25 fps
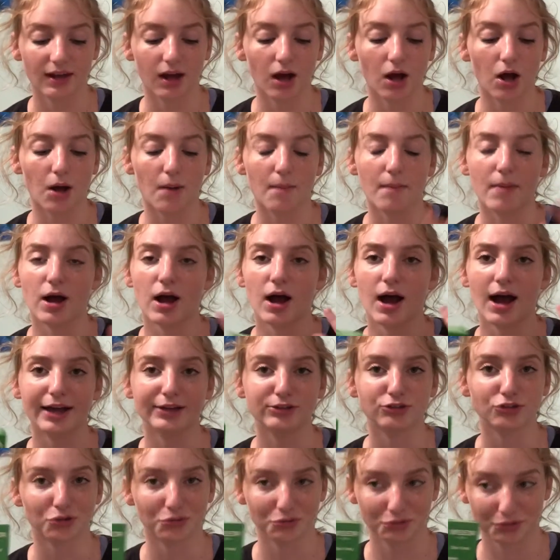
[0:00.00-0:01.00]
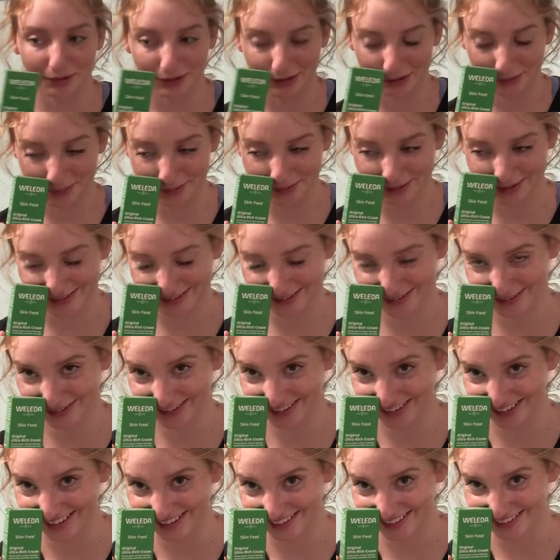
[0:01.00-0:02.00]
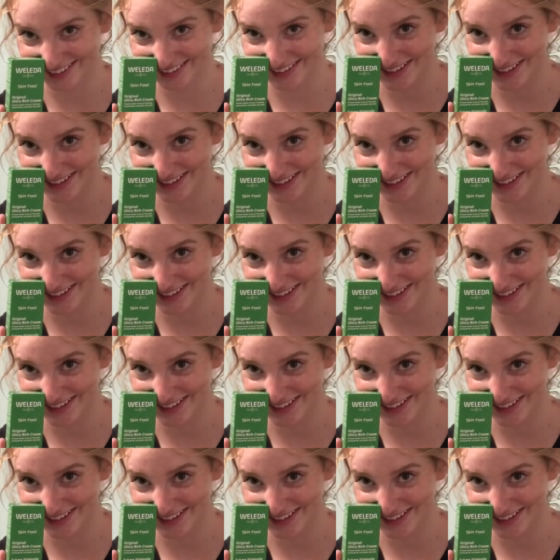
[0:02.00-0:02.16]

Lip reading: I don't know how to pronounce her last